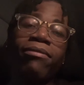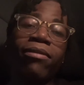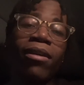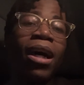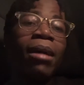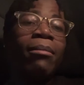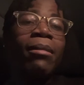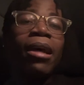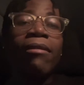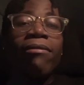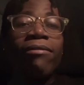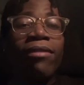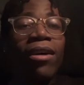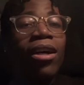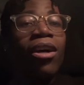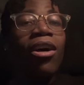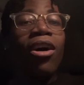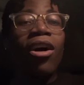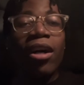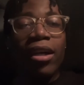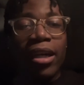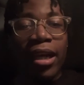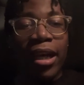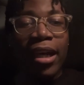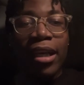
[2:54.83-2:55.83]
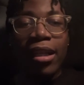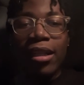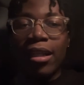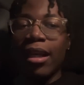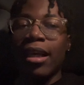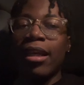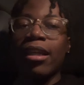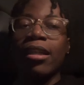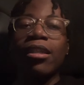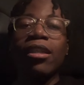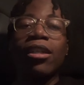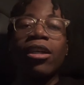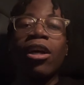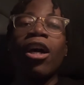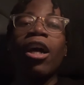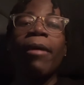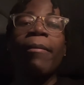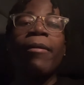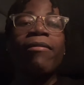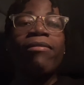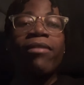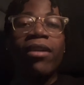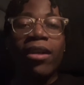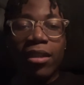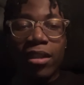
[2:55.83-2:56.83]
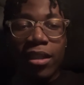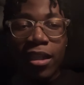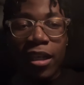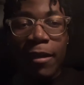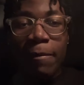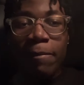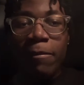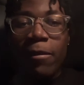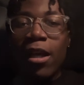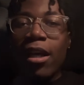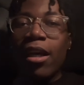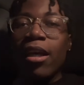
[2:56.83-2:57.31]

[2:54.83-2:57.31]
I'm like, fuck all that. Like, y'all got me fucked up.